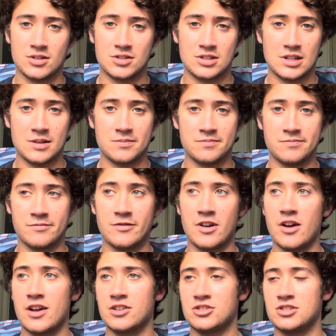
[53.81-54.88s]
seem
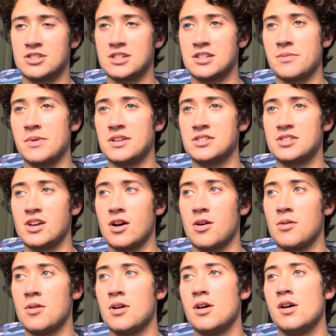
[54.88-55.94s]
very interesting to me, so